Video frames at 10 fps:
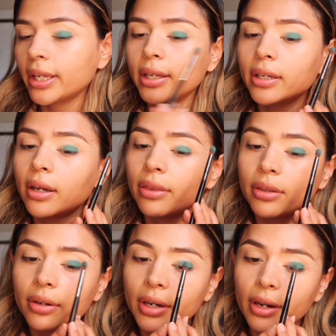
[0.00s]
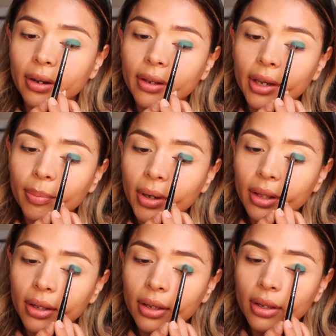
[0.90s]
and the 39A
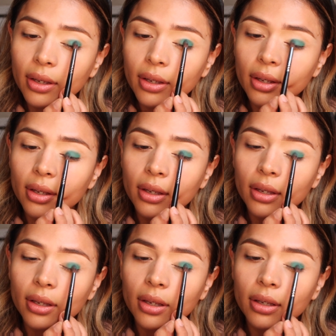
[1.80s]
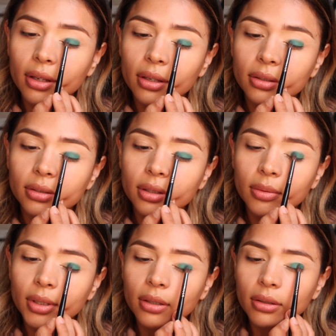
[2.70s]
palette. So
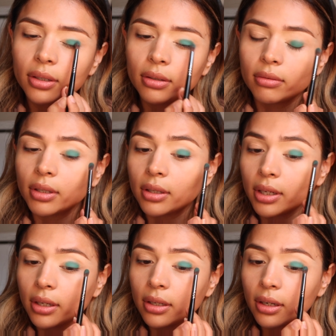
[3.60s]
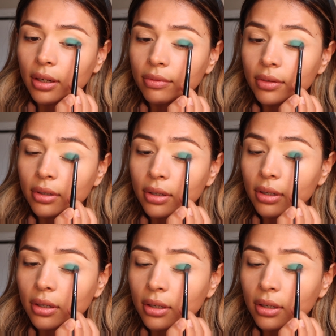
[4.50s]
I'll be going in with that after.